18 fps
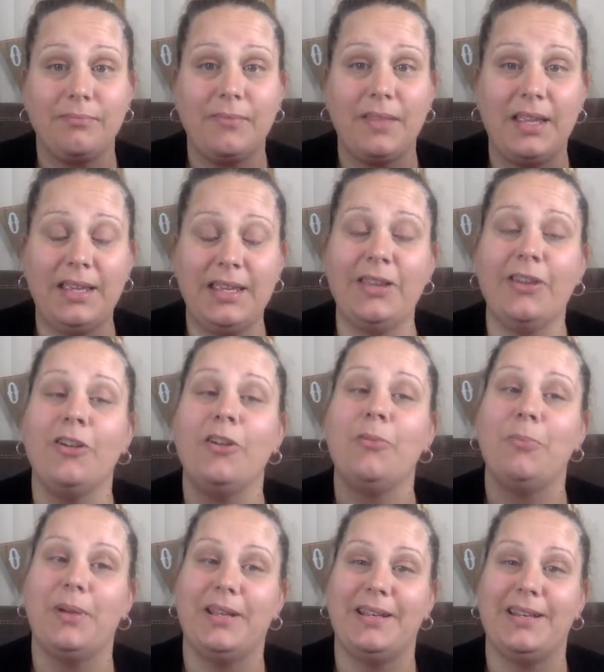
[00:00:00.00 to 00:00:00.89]

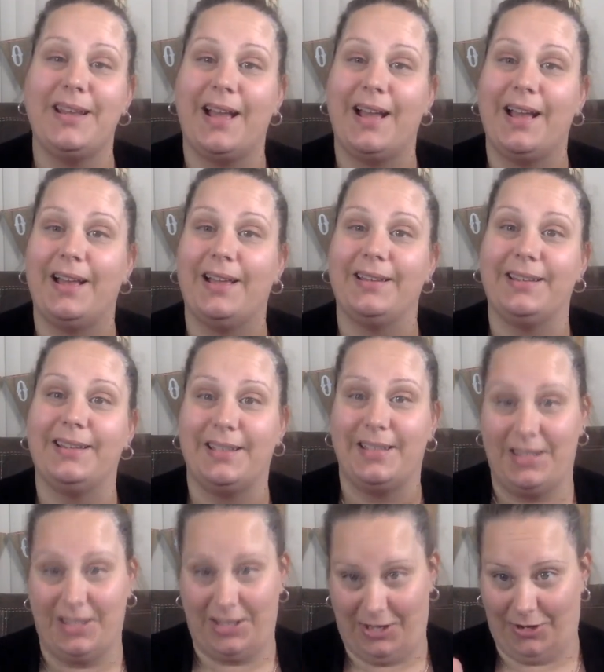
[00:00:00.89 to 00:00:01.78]
here but not
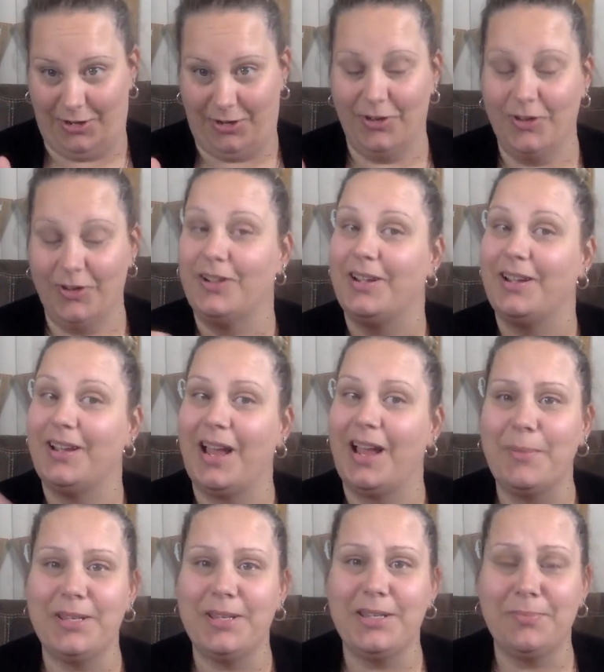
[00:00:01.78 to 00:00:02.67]
here,
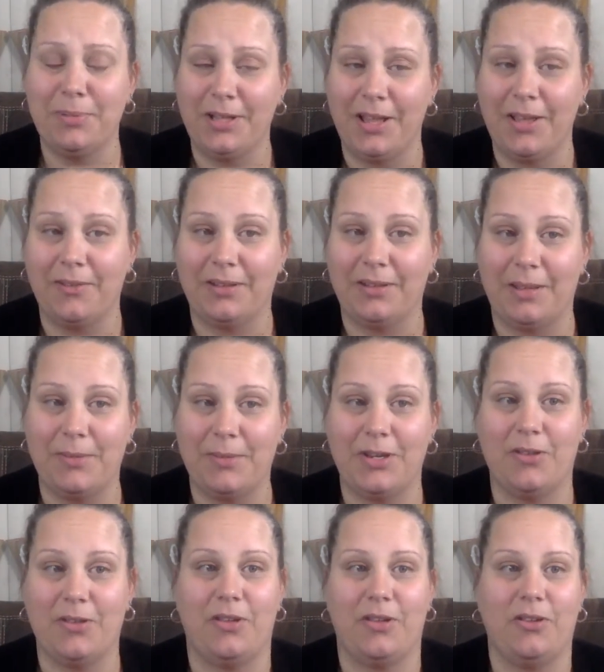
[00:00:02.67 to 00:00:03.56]
comment below. Let me
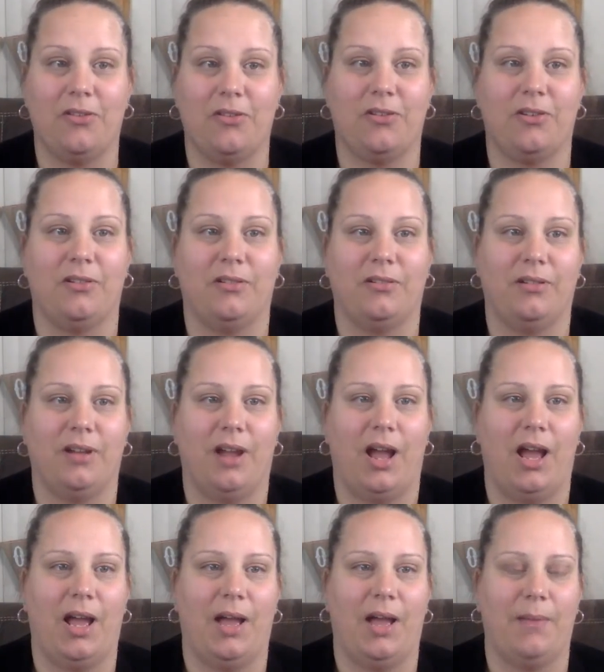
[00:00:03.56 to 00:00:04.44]
know
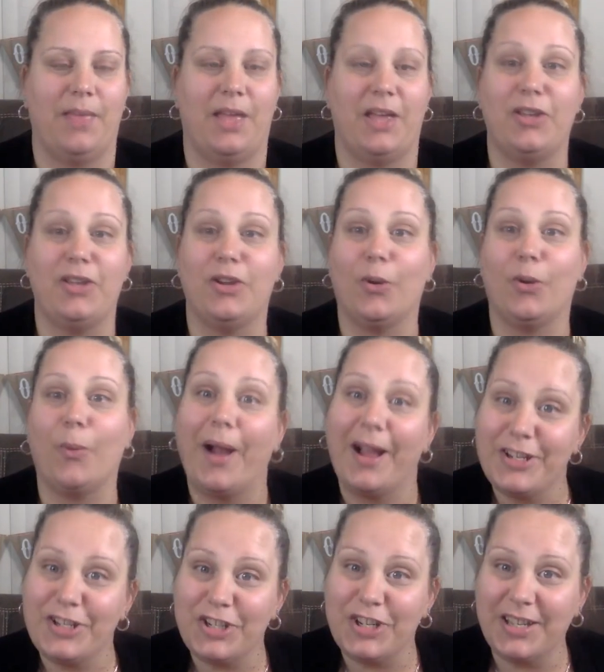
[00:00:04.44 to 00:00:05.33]
that you're
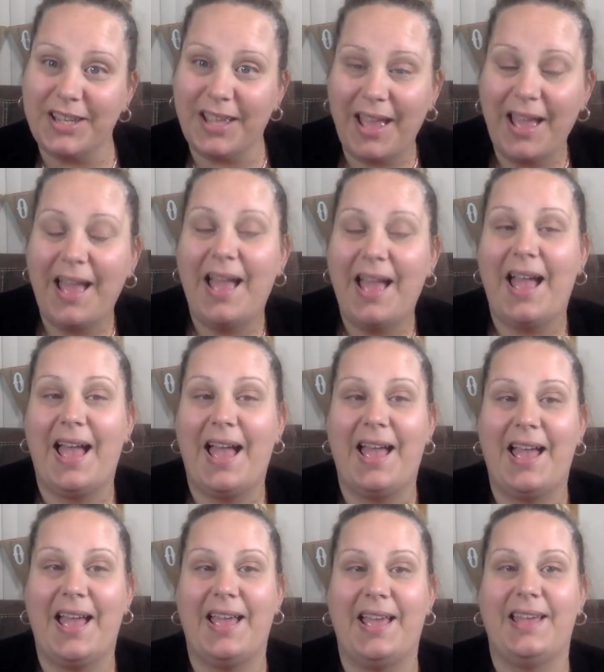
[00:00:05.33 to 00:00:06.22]
watching,
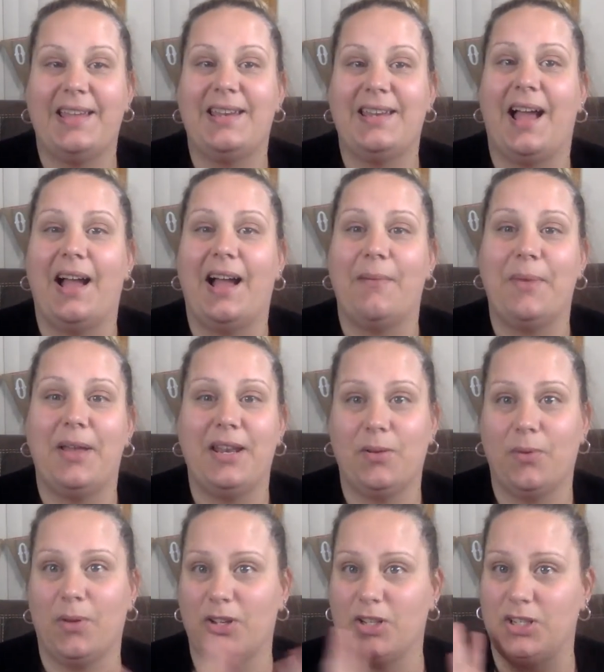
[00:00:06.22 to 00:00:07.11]
and
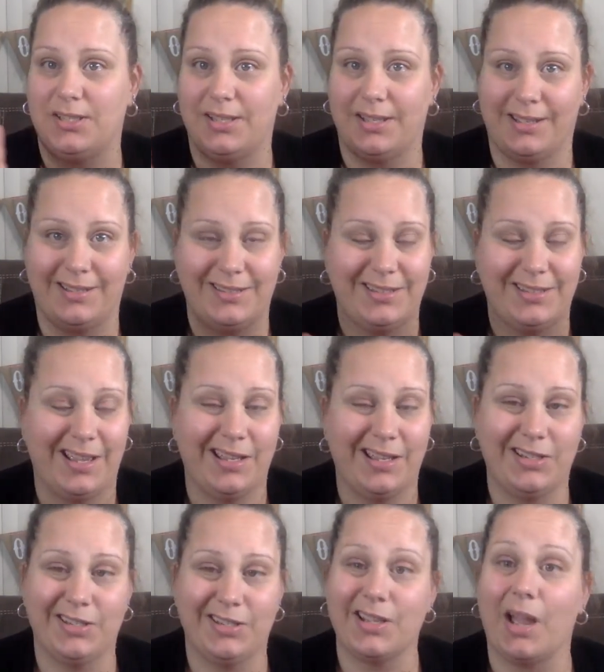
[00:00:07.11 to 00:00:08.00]
any questions, like I
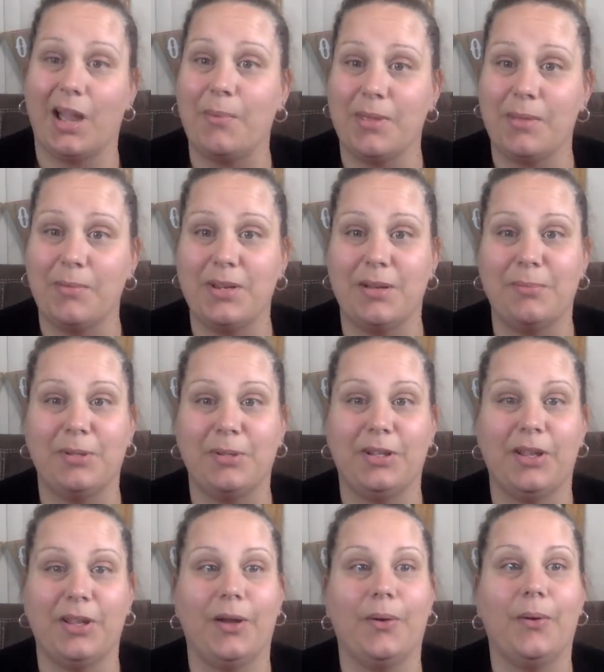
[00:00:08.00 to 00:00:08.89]
said, just comment them down
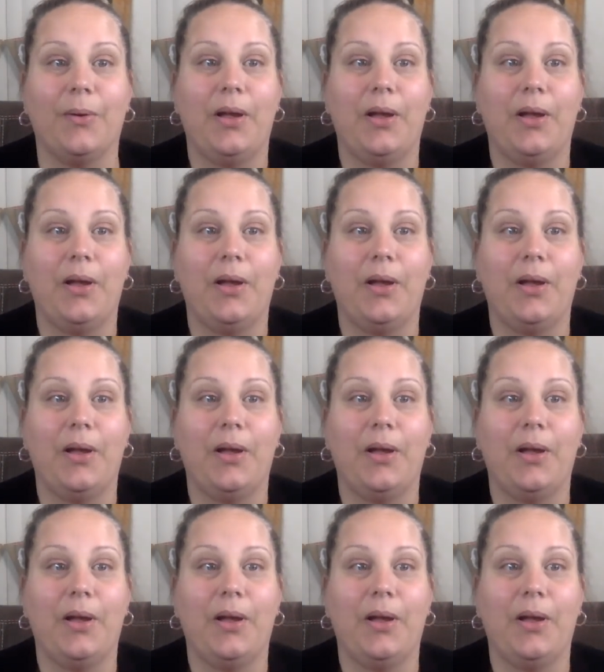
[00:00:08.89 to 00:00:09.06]
below.